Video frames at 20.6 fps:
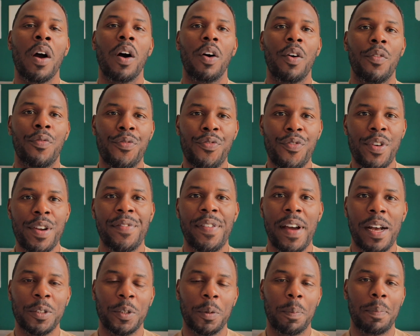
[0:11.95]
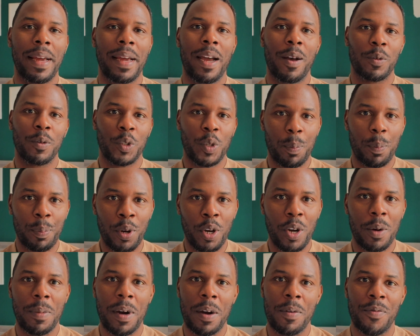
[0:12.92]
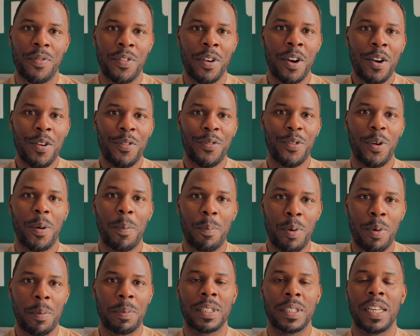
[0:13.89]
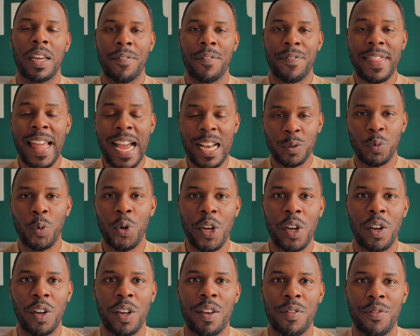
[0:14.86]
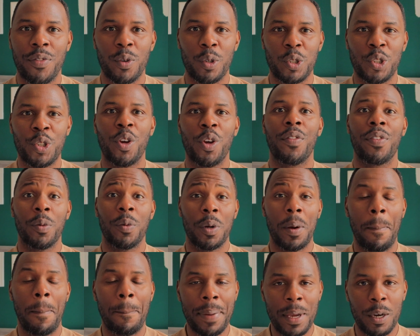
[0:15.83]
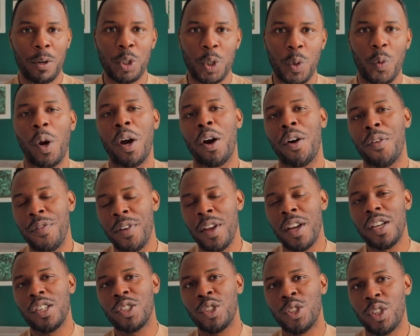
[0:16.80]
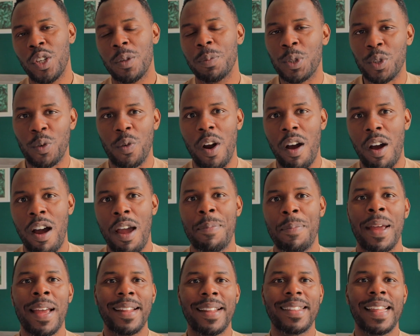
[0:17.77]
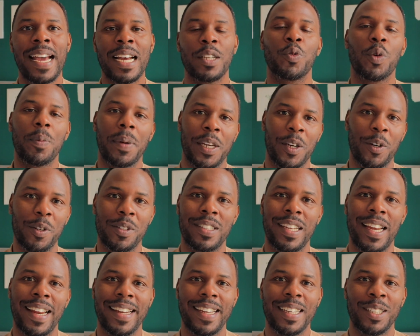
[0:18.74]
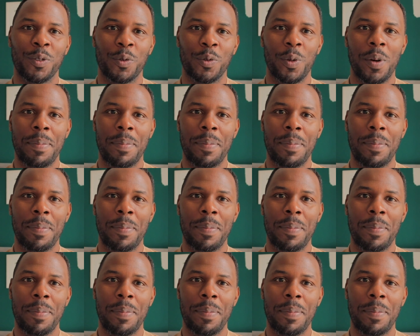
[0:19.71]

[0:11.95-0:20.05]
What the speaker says: of £3,000 per month from property. If that's what you're looking for too, if you want to build your wealth, subscribe. That's what my content is all